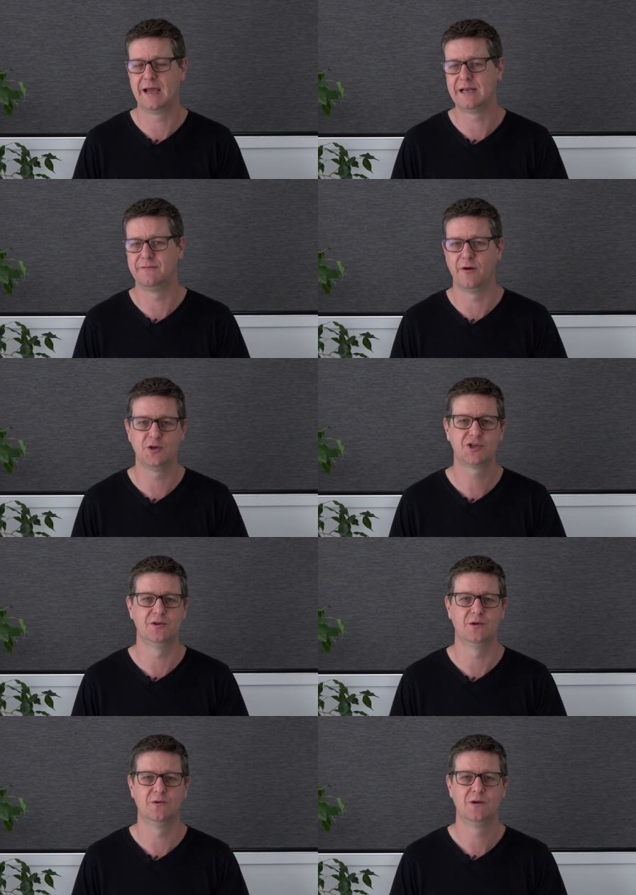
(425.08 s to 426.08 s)

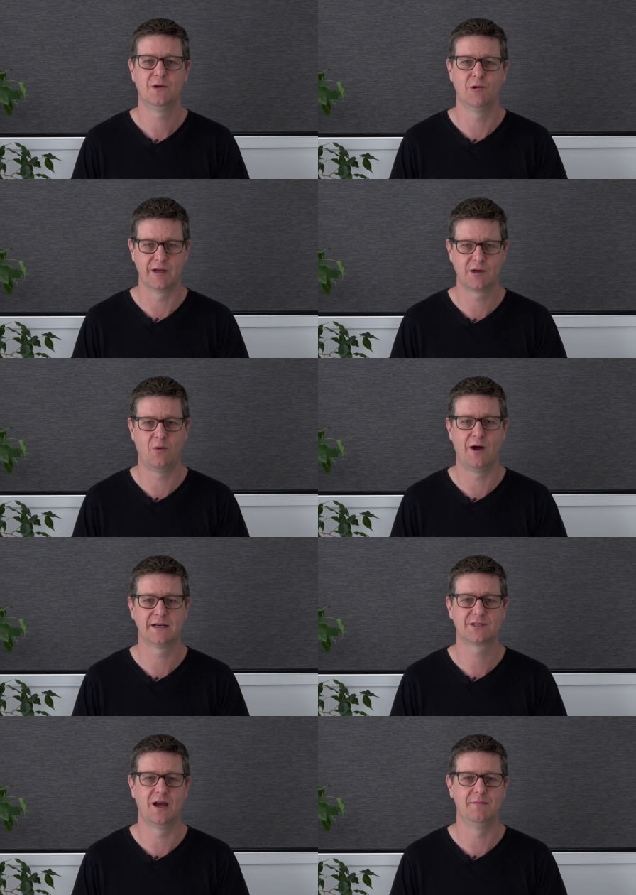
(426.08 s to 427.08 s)
devotional or in a
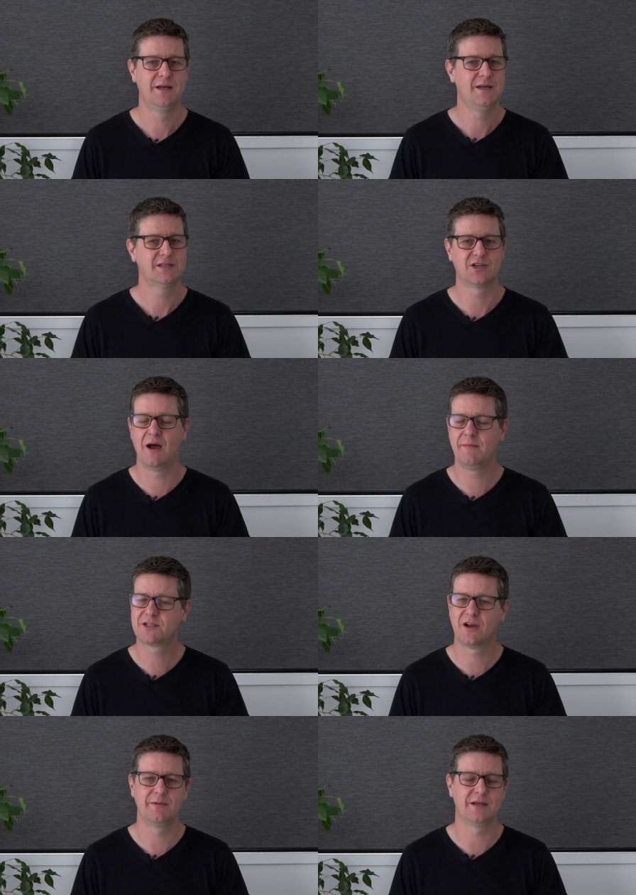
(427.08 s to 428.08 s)
quiet time. Time and
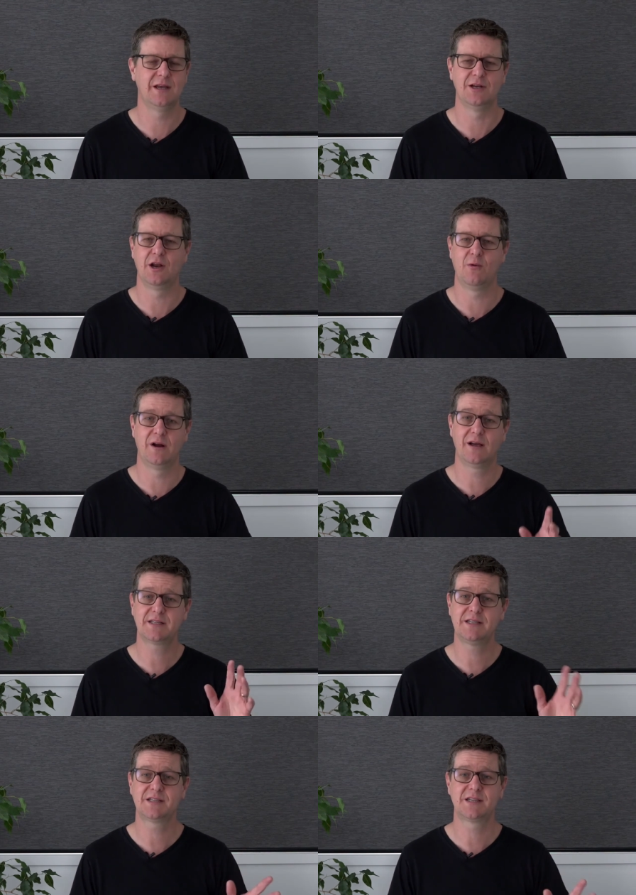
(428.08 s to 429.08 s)
time again, you know, when I
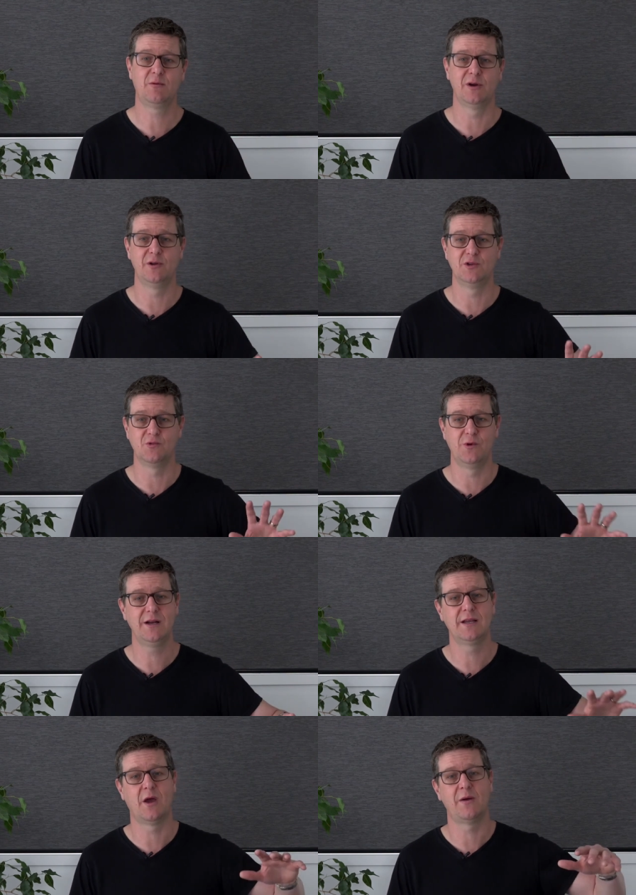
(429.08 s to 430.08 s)
see someone who's
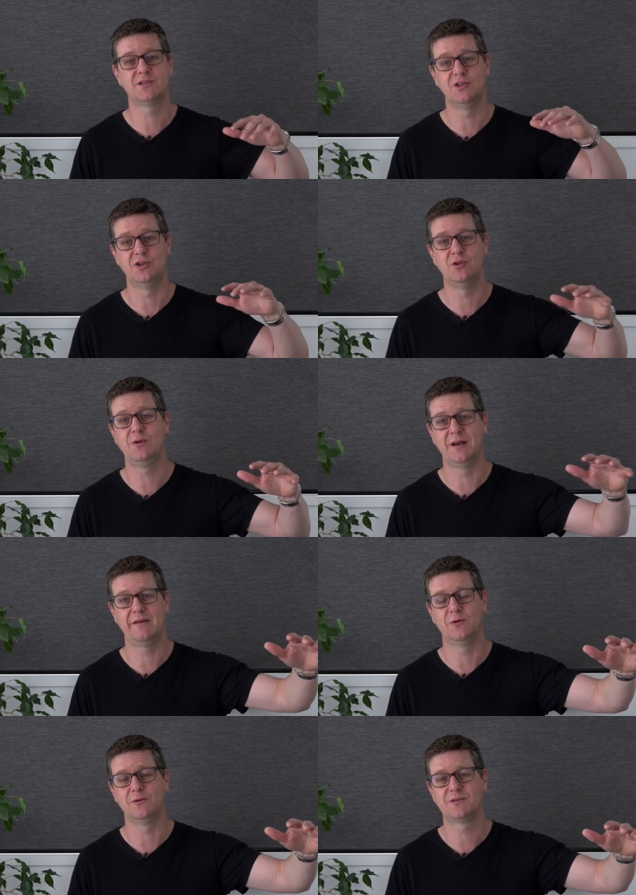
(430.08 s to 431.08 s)
really going to new
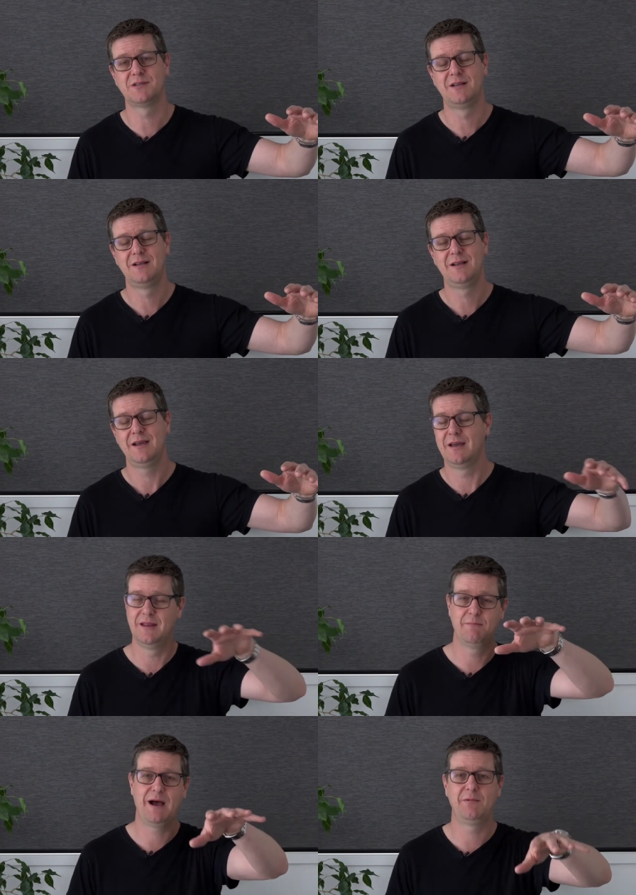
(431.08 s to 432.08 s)
levels in
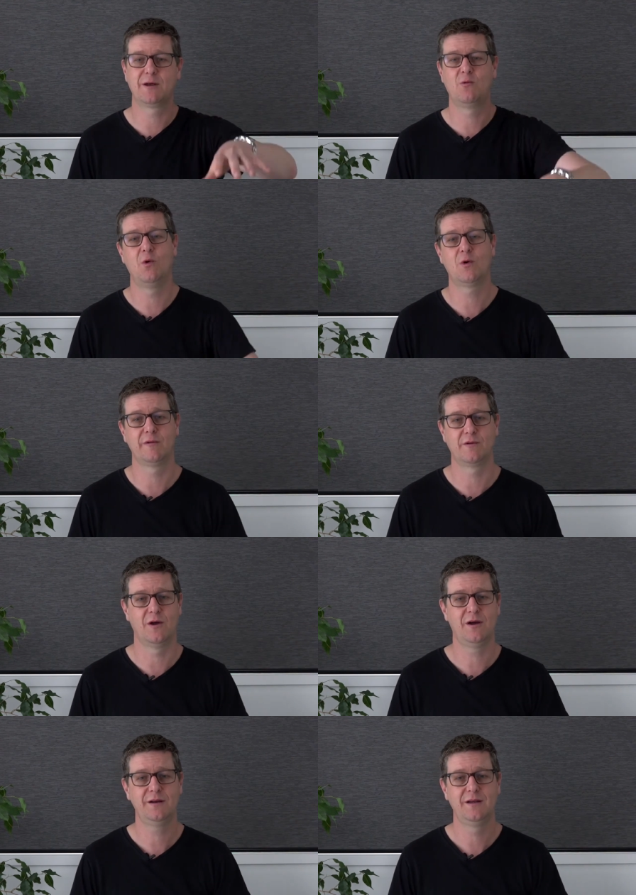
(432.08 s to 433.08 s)
their public walk with
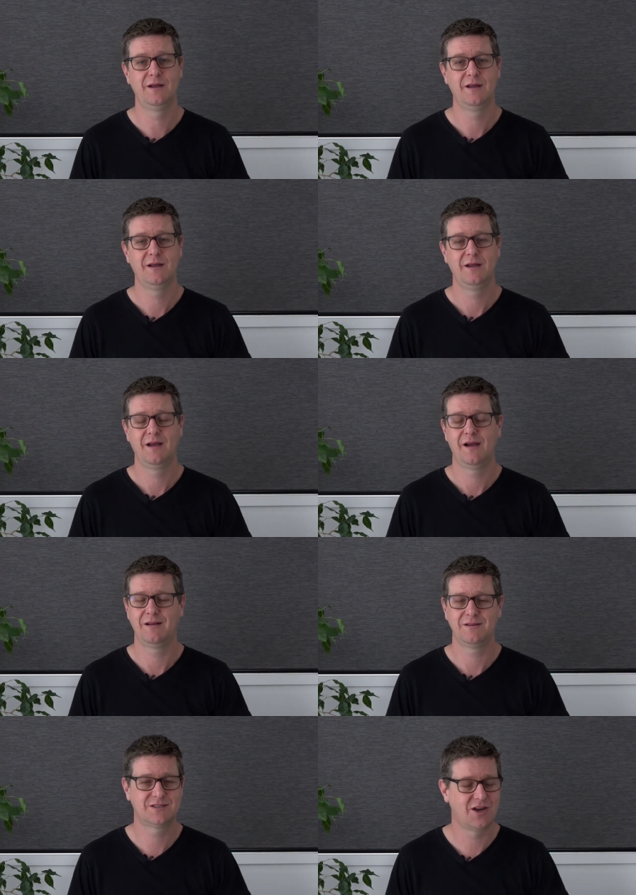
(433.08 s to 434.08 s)
God,
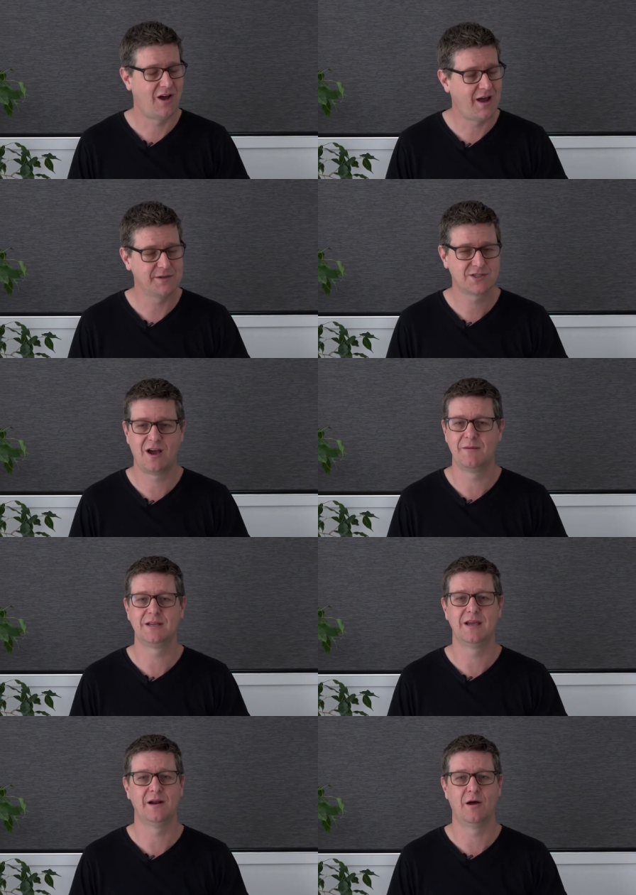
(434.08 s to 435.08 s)
time and time
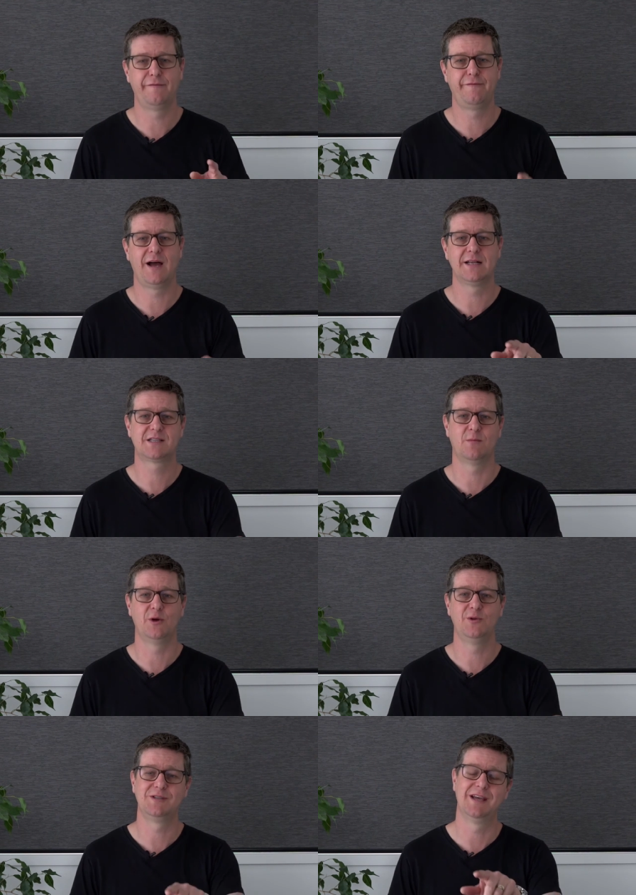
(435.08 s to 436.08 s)
again, I'll find
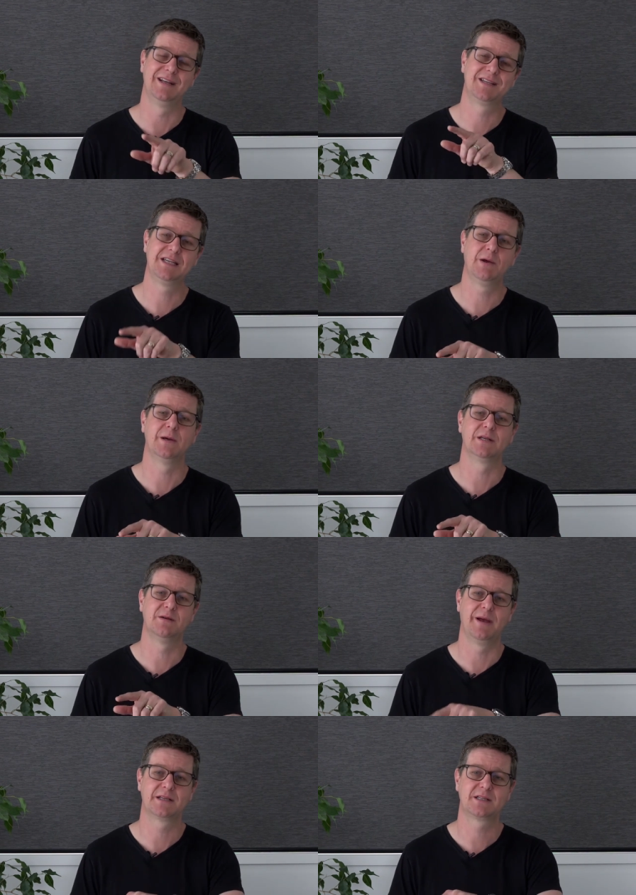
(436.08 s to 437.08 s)
someone who's getting serious
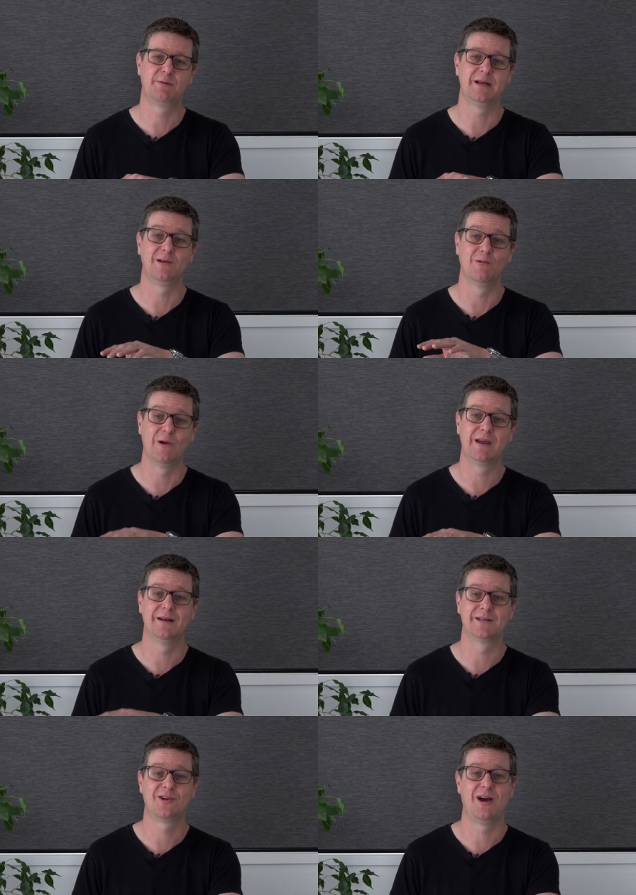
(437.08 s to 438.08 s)
about spending
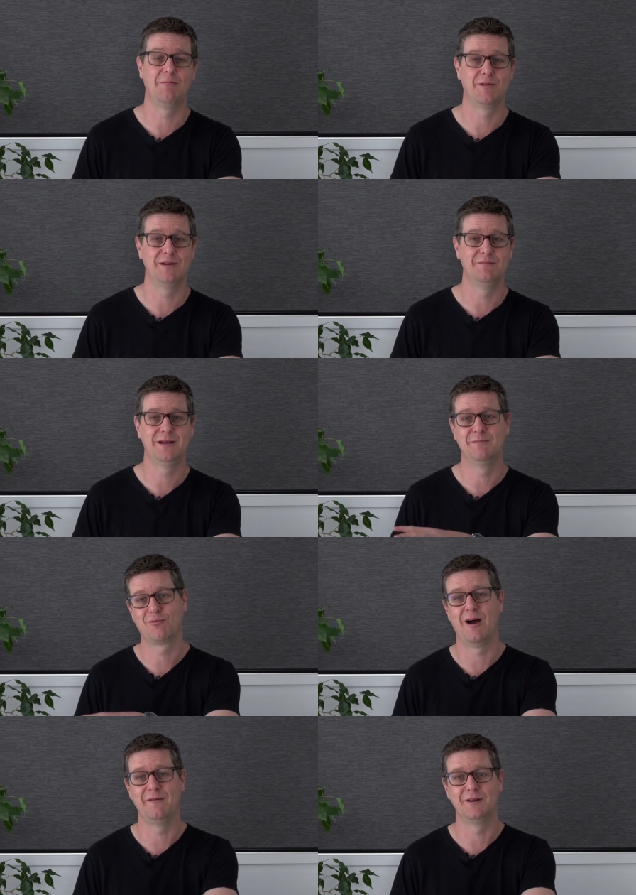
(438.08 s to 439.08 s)
regular time with Him in
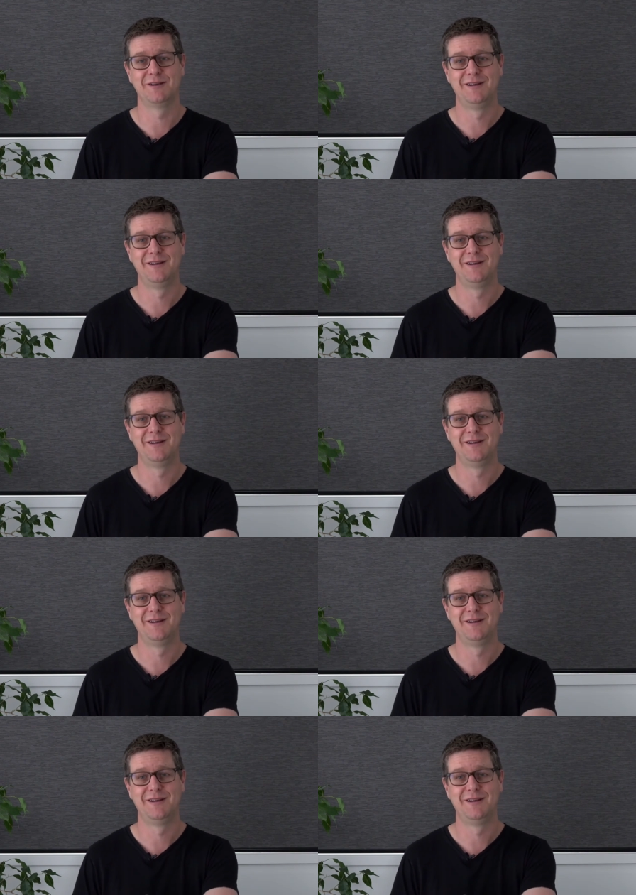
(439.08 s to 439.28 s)
private.